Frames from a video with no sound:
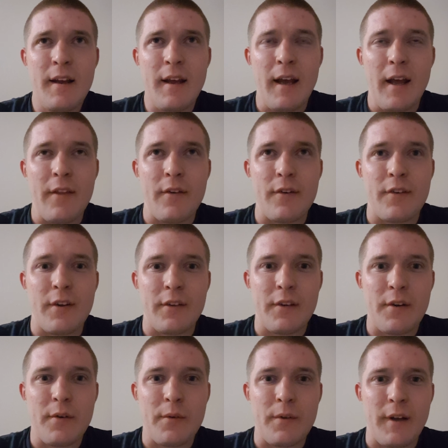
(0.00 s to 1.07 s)
and there's a
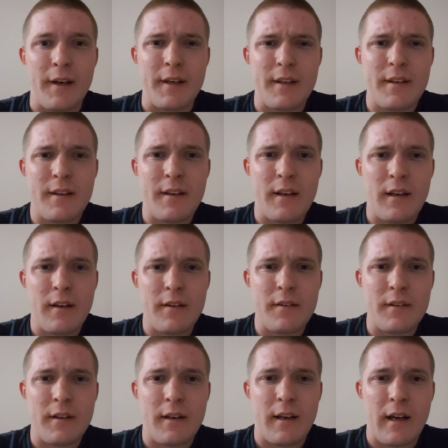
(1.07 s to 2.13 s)
little like
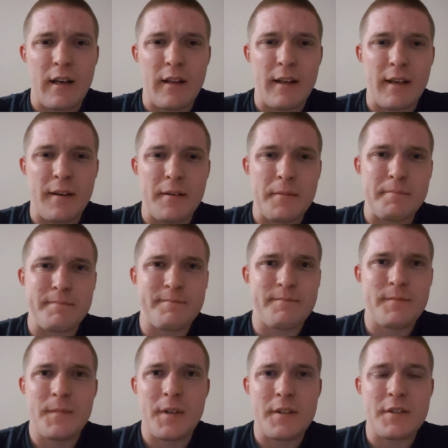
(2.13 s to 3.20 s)
kind of like a
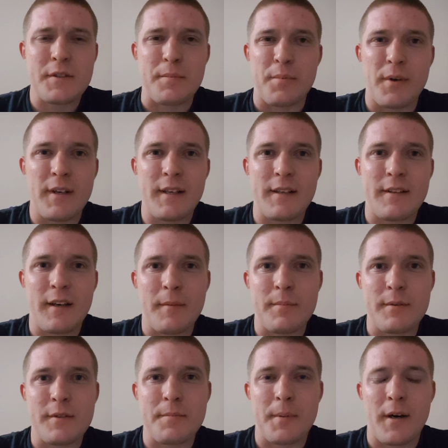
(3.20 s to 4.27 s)
spring type of
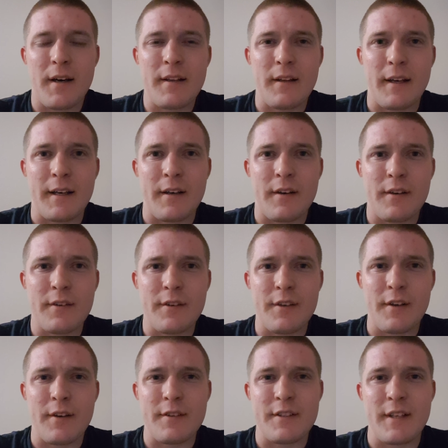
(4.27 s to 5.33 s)
spot like 100
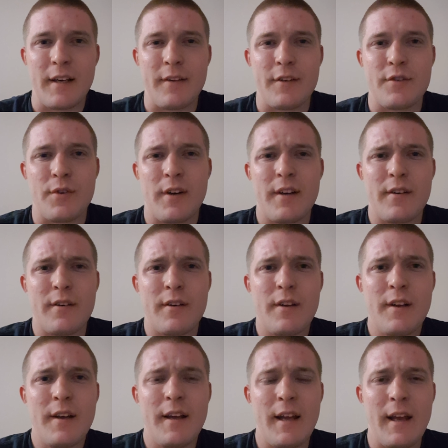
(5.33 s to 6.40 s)
yards down the trail.
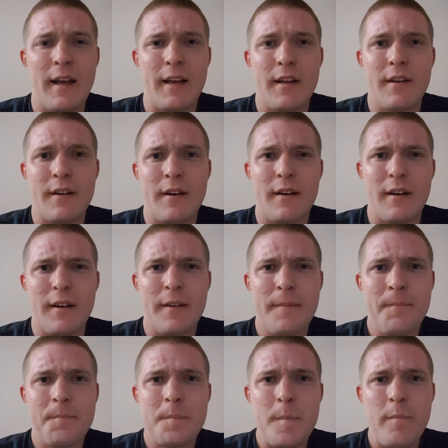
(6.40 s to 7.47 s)
And
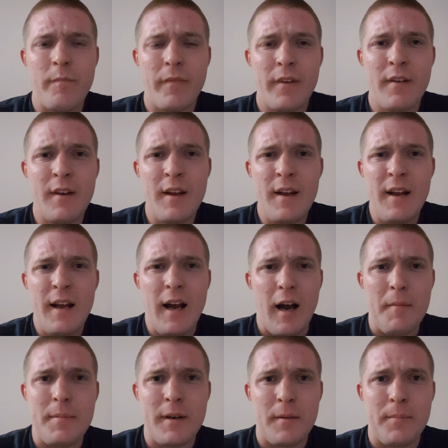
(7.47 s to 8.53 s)

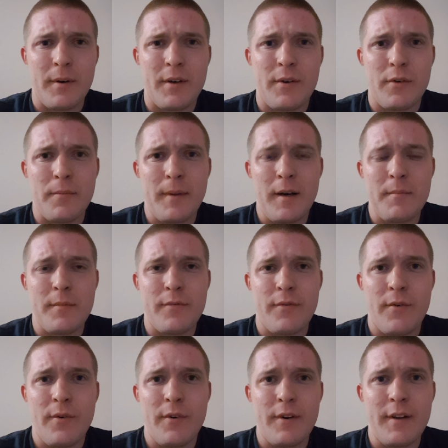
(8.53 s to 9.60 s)
I've been up on Cold Mountain
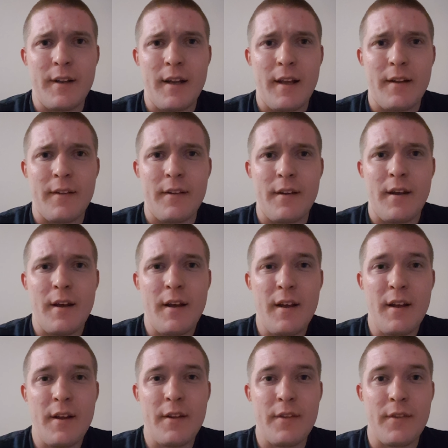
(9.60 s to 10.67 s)
before, and
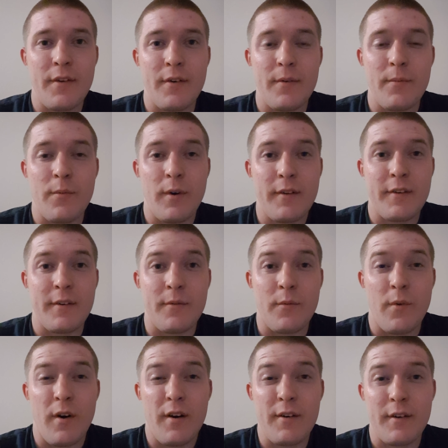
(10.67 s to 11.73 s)
there wasn't
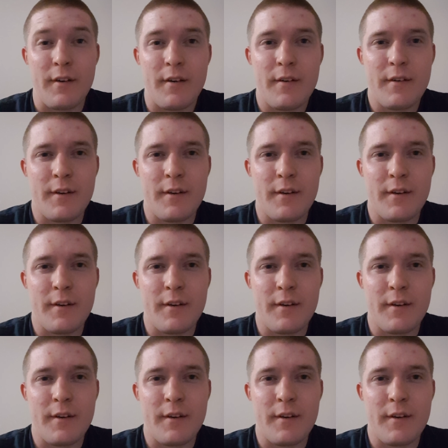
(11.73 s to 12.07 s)
water,